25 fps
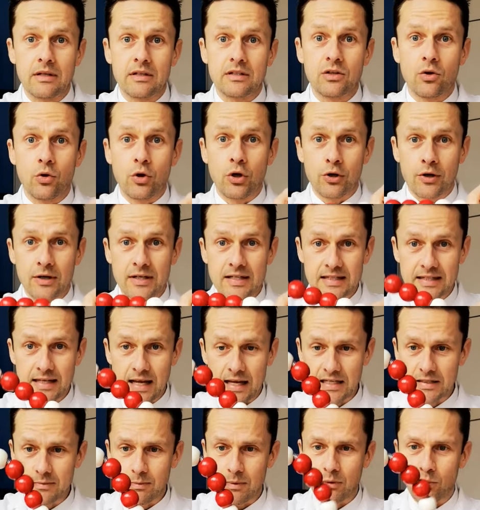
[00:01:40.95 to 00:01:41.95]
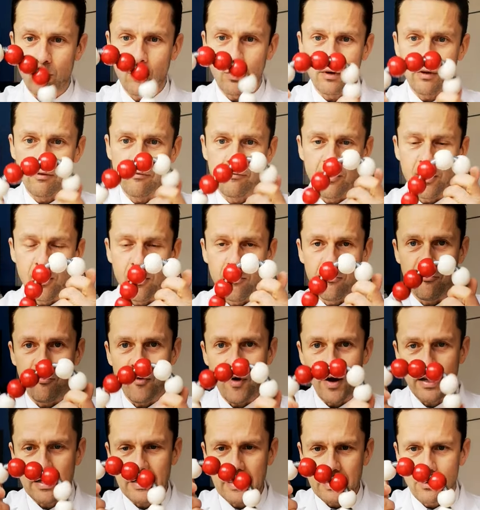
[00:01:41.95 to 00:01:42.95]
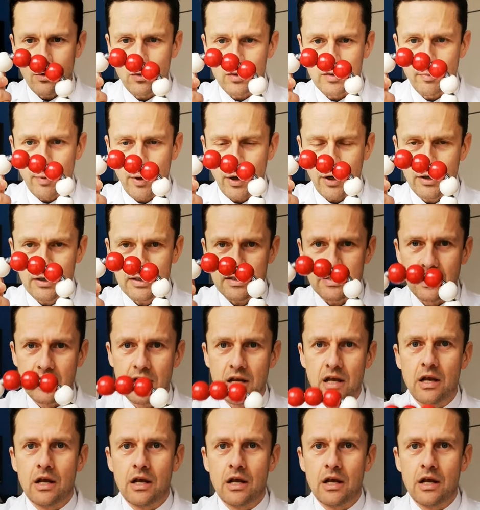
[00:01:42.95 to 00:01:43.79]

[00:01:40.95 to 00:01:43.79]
So your assessment will involve finding those parts.